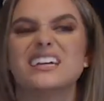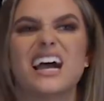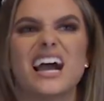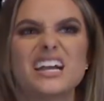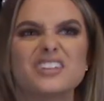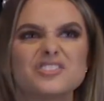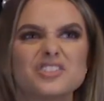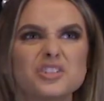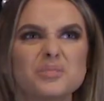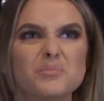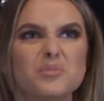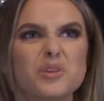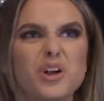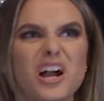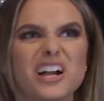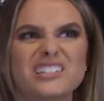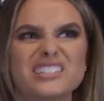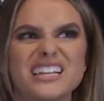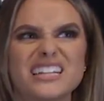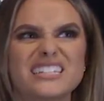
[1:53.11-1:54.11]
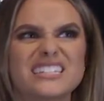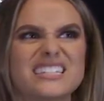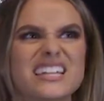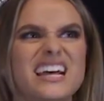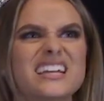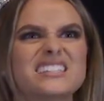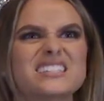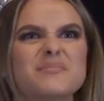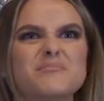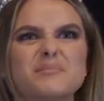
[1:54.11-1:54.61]
Hydrogen peroxide is
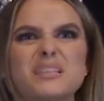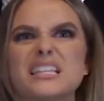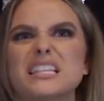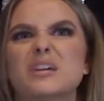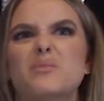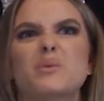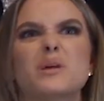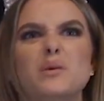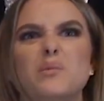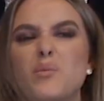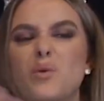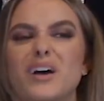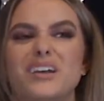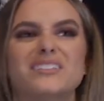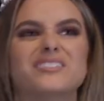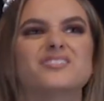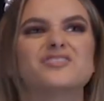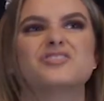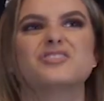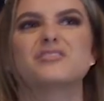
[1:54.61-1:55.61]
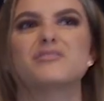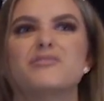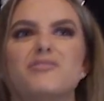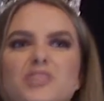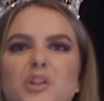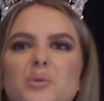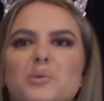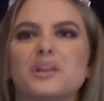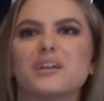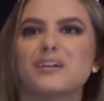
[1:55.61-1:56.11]
not something that we want just
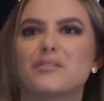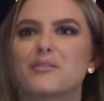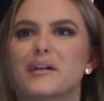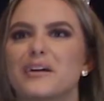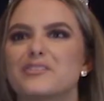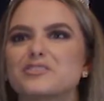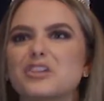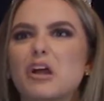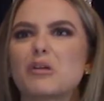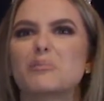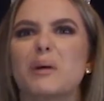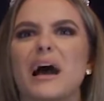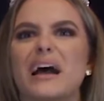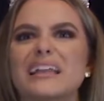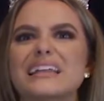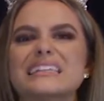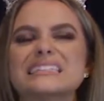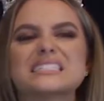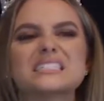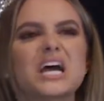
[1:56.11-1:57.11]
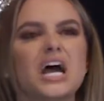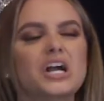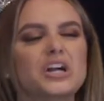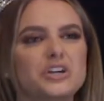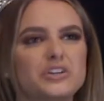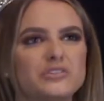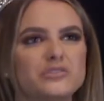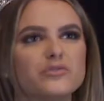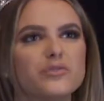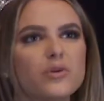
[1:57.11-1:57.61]
floating around our body. It's not
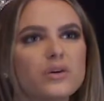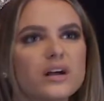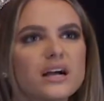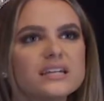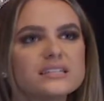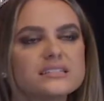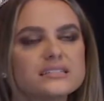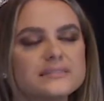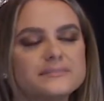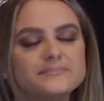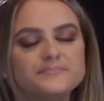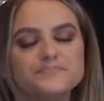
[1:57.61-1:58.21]
good for us.